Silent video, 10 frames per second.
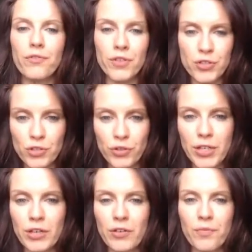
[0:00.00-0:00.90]
the
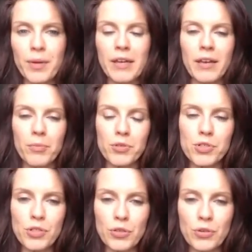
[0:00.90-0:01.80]
journey of being able
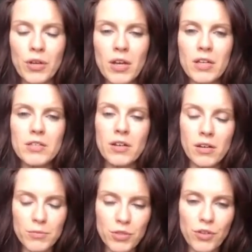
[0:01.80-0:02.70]
to to
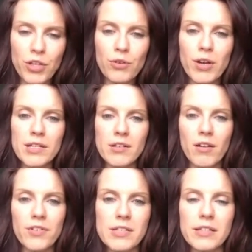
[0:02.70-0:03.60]
come to the us
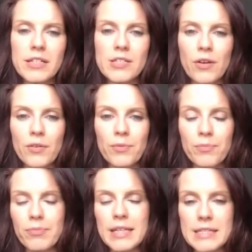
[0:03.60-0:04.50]
obviously so
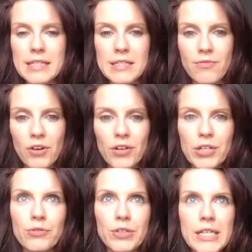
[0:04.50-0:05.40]
it's it's a very
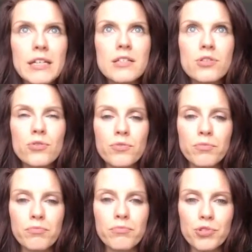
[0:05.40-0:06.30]
unique
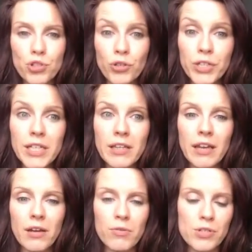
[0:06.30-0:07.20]
journey that
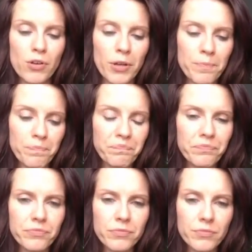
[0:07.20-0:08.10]
i was on
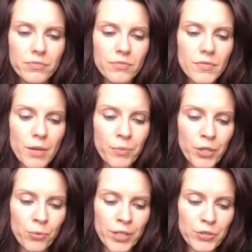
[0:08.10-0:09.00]

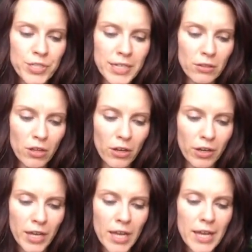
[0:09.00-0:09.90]
but when you take a
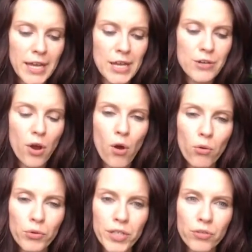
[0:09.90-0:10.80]
look it
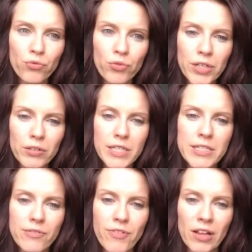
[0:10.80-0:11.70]
only really
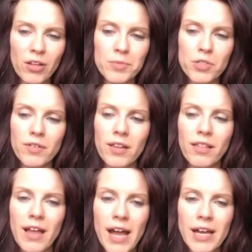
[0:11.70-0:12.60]
developed over the
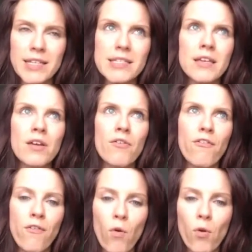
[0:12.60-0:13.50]
last
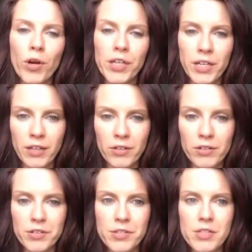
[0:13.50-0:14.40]
for
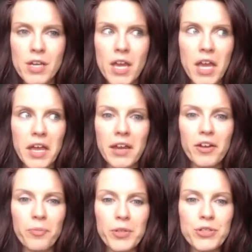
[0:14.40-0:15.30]
years. And
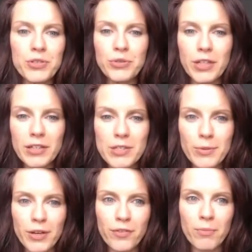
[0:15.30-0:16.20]
I've been doing this
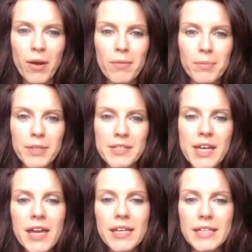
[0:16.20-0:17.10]
work for probably
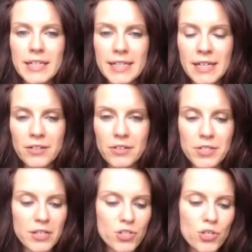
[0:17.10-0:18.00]
10
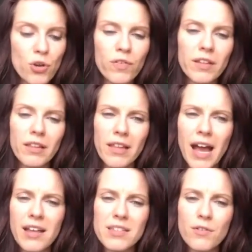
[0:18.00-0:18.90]
years. And just over the
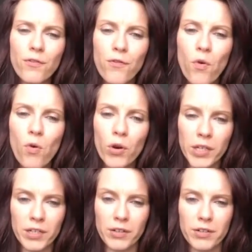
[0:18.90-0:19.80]
last four
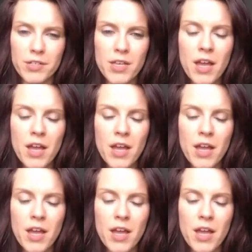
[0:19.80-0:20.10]
years,